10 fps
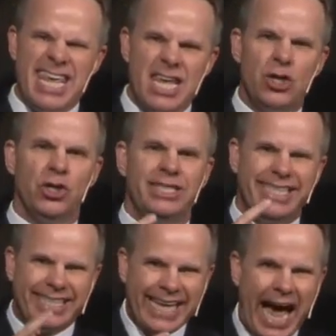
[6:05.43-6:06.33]
eager
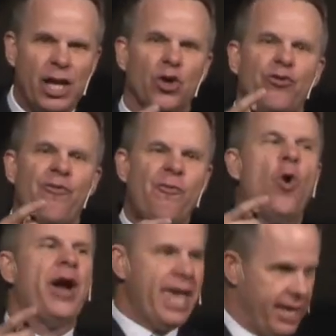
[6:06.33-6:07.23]
desire
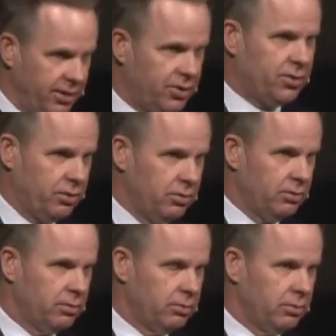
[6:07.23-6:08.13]
for it.
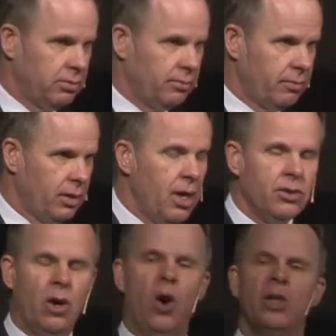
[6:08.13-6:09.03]

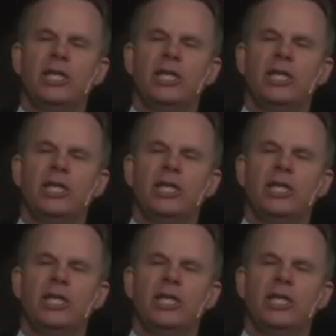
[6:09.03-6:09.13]
The Holy